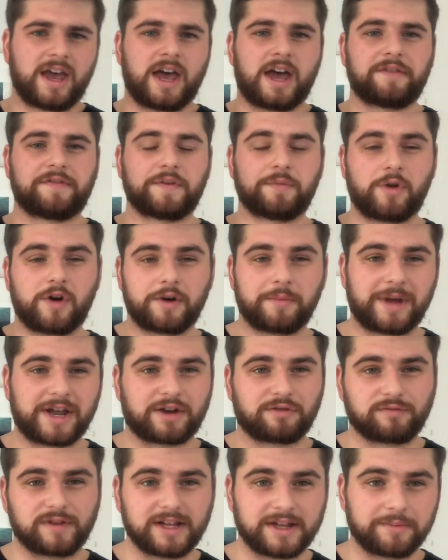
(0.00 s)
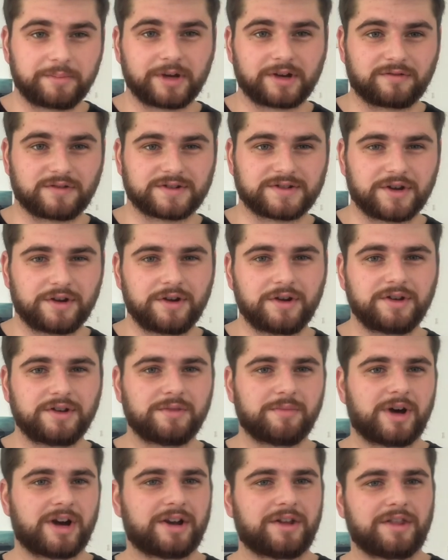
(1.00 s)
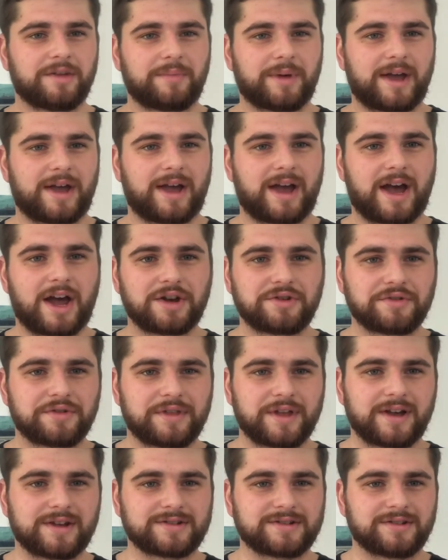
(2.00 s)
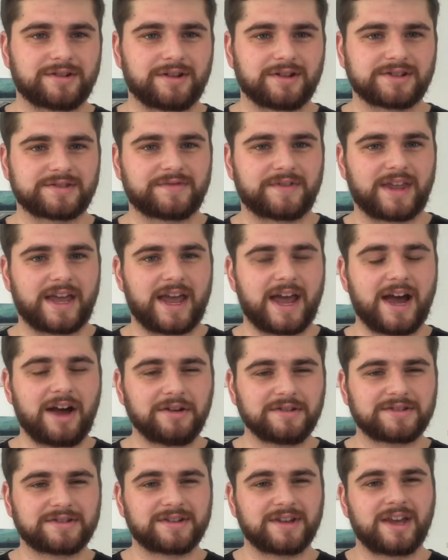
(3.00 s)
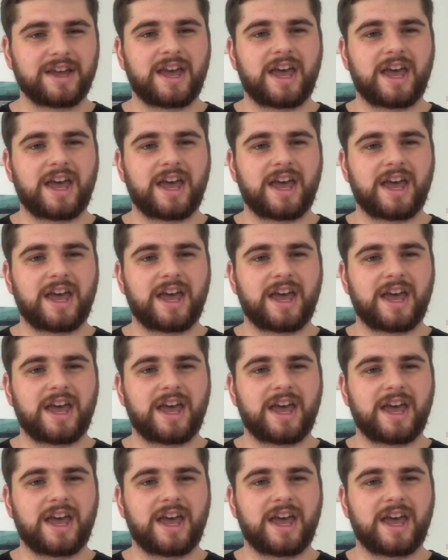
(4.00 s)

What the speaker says: if you want to make a really big return, you might only pay $100,000 for that house.